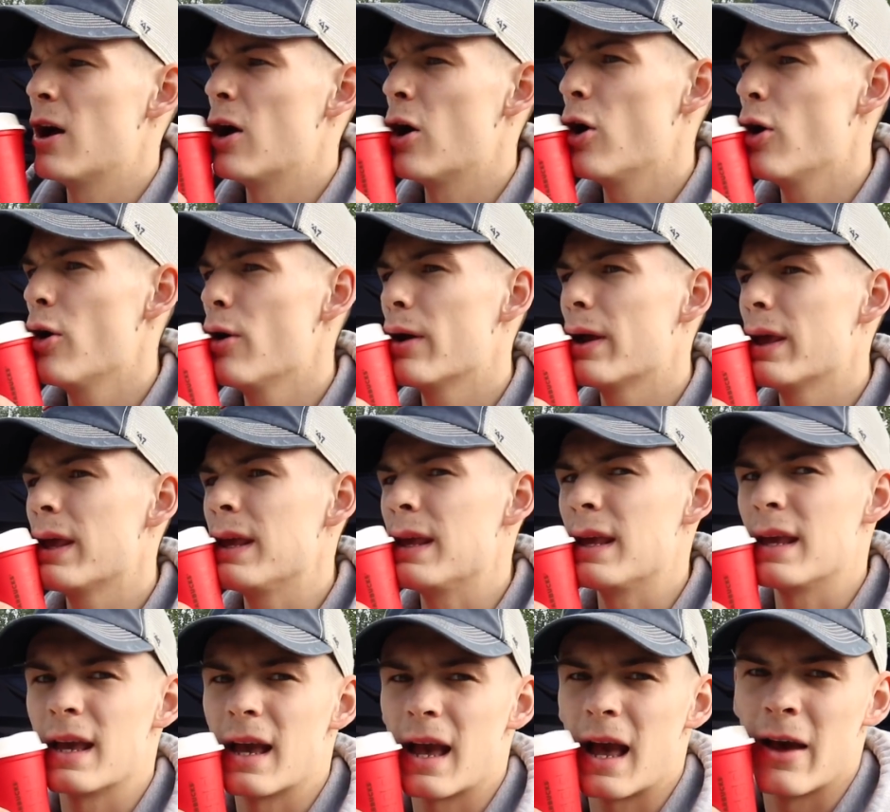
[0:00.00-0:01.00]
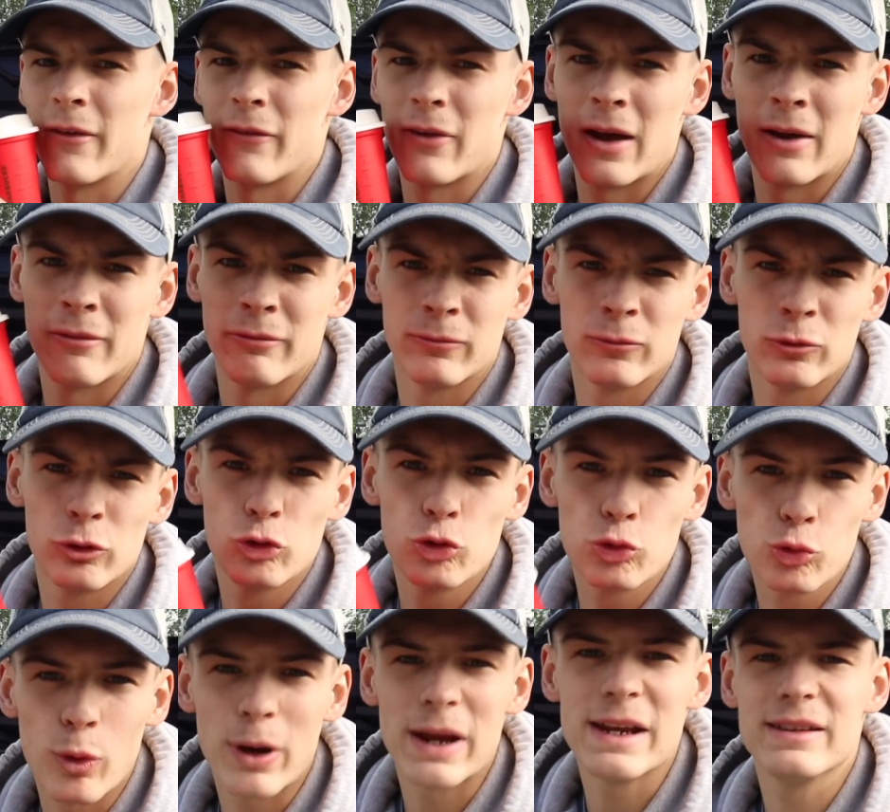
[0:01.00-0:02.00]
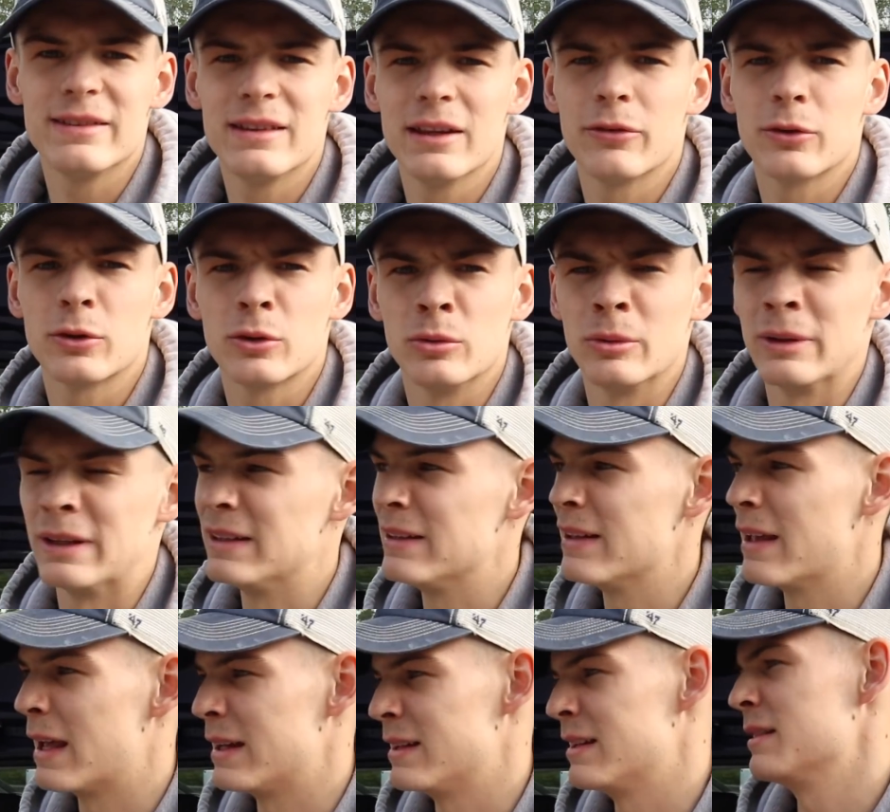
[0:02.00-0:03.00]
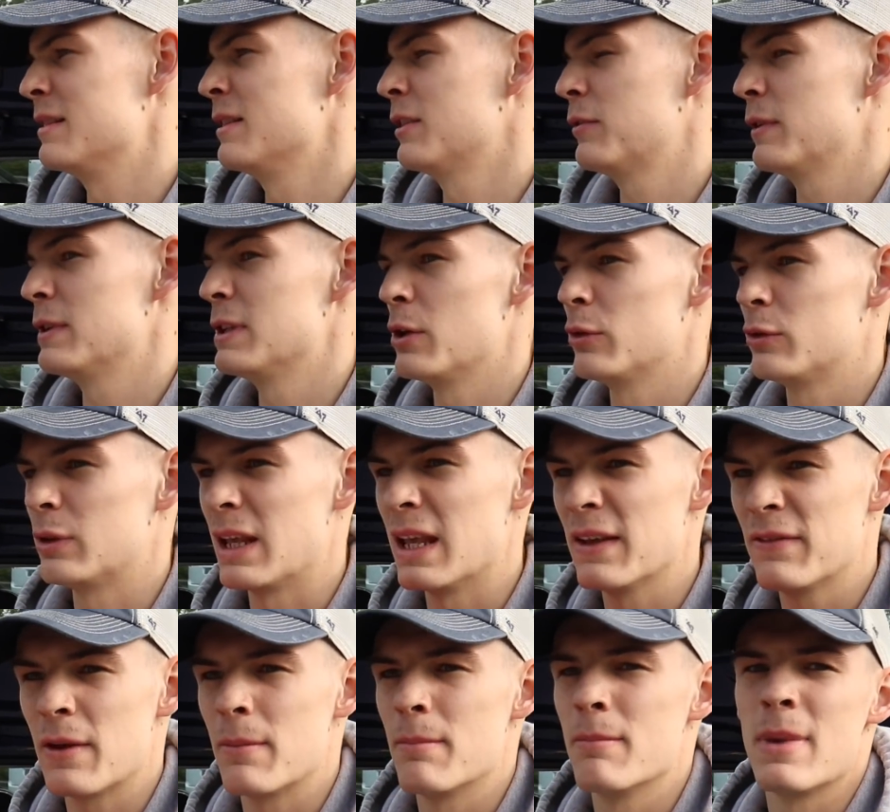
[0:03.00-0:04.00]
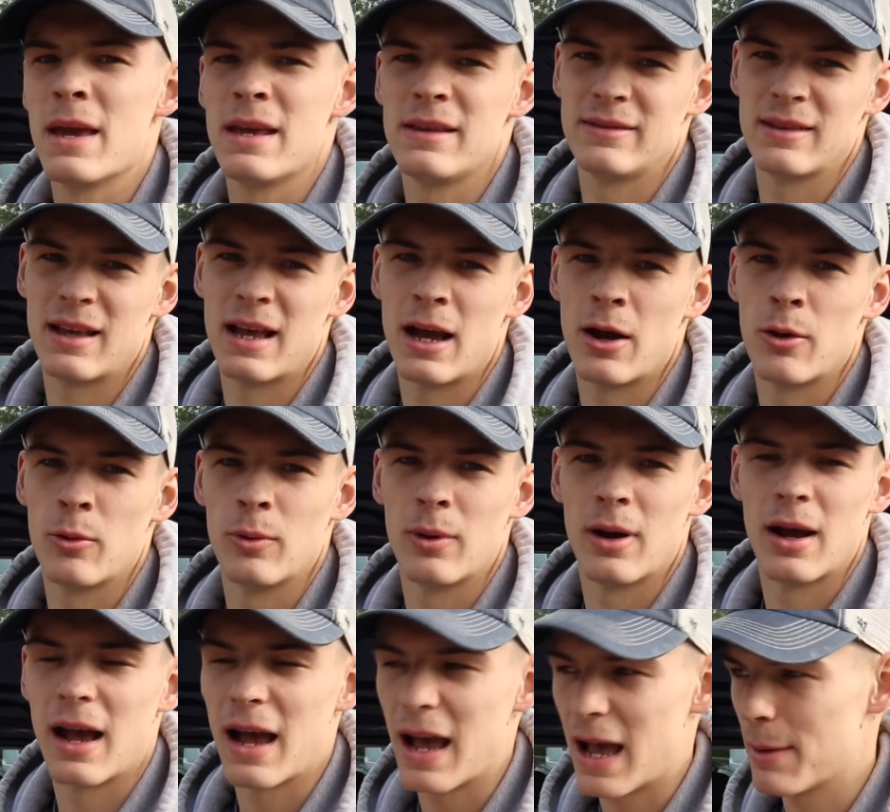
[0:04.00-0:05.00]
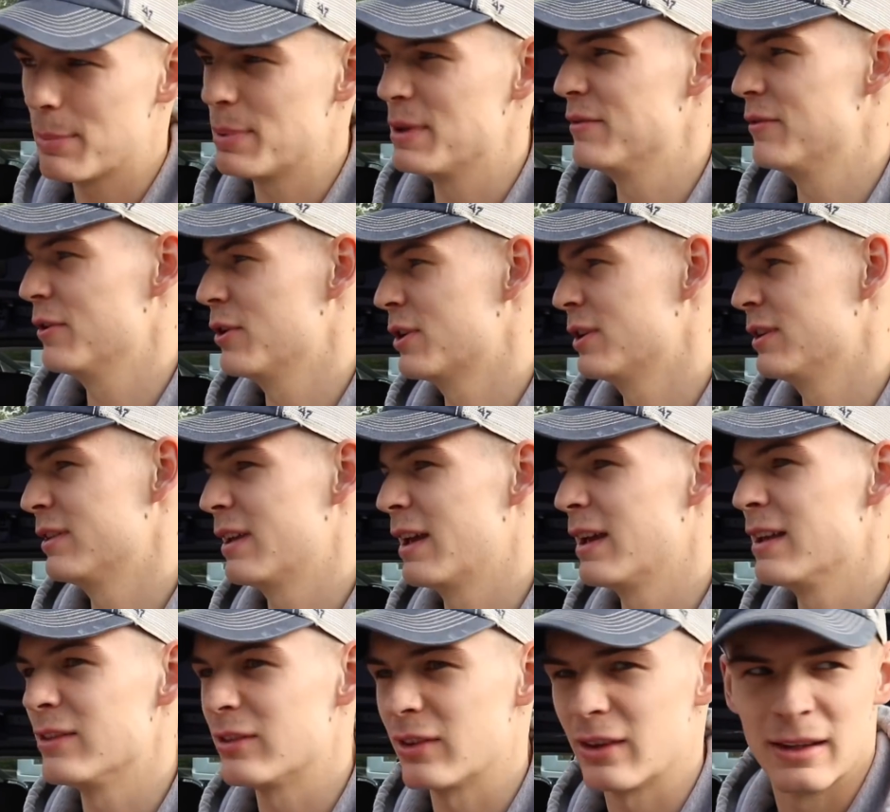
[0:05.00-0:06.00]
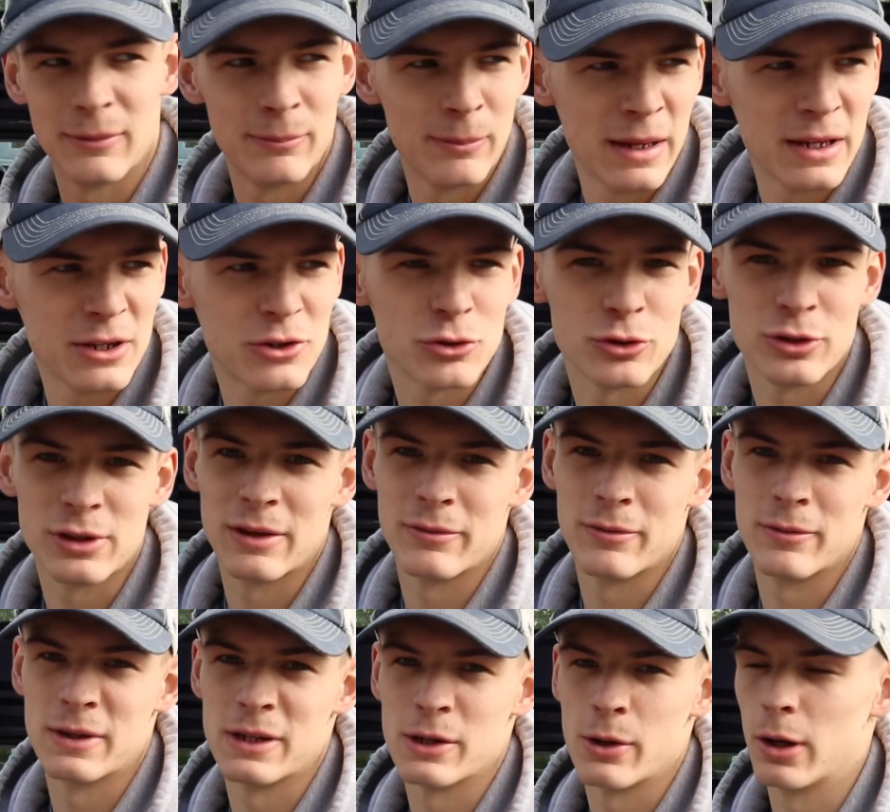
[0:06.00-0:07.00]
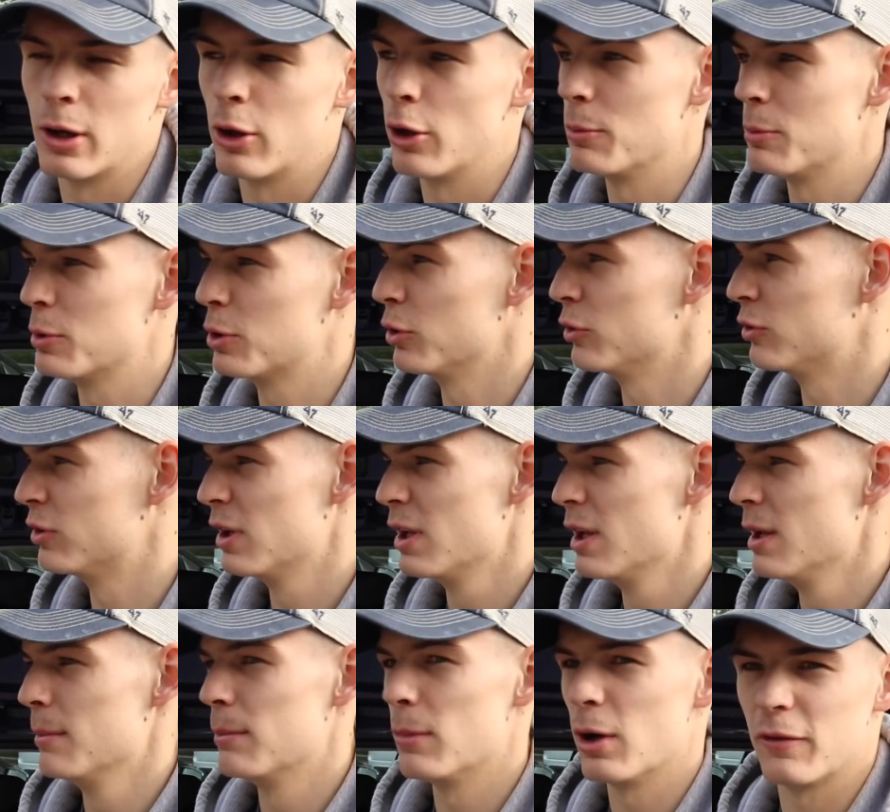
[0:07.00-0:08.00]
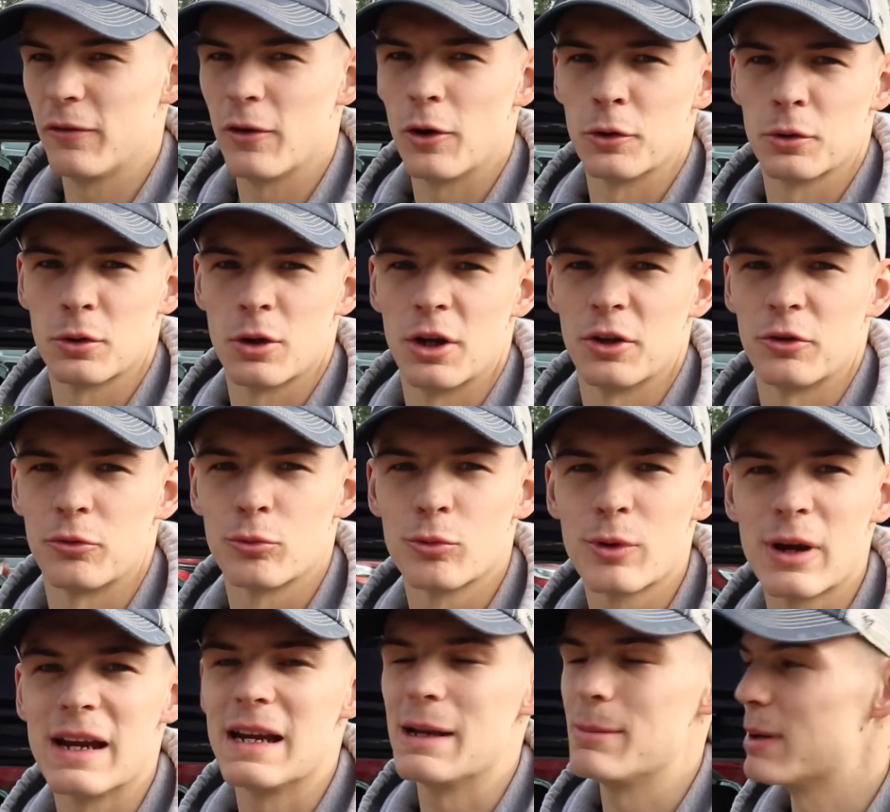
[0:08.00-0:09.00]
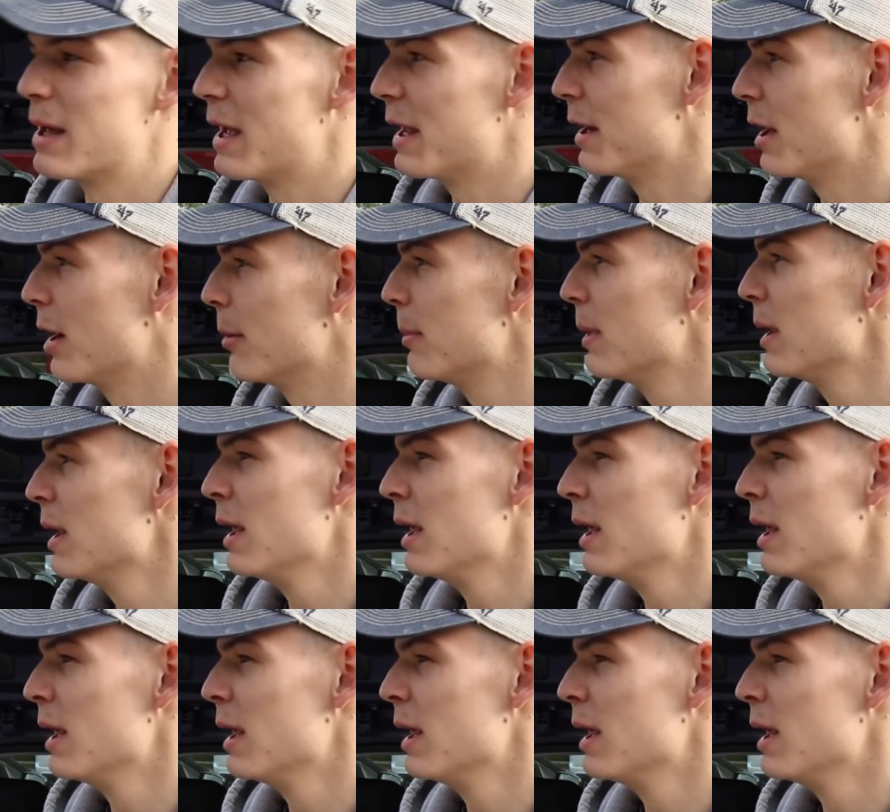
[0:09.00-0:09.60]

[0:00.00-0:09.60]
I have had great difficulty editing this video, so if it makes it out, happy fucking days. Make sure you give the video a like because my final fight is really paying up.